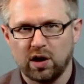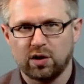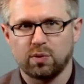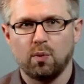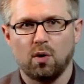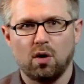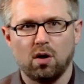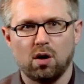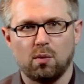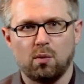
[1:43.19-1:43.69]

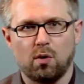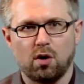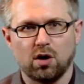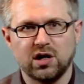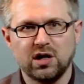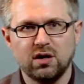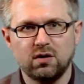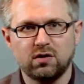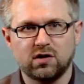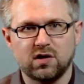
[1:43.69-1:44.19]
With more and more
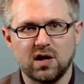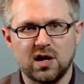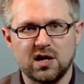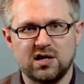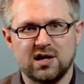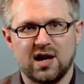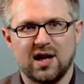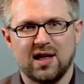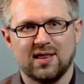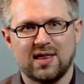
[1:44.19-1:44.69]

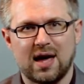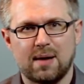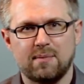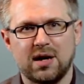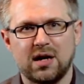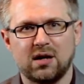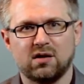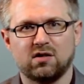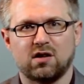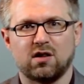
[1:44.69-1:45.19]
usage, that
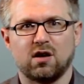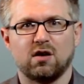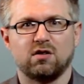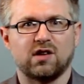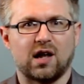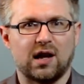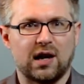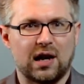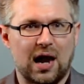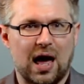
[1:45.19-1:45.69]
means
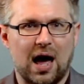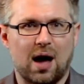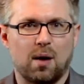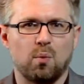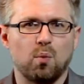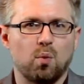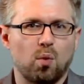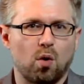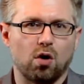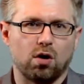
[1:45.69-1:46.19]
there's a
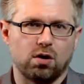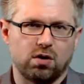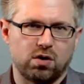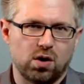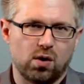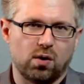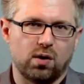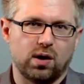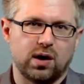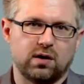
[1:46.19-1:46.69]
lot more
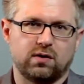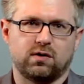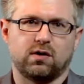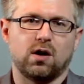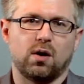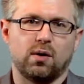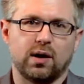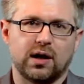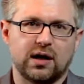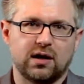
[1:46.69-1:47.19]
noise
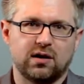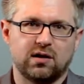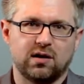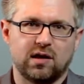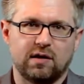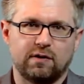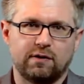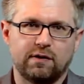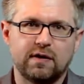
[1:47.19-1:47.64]
going into the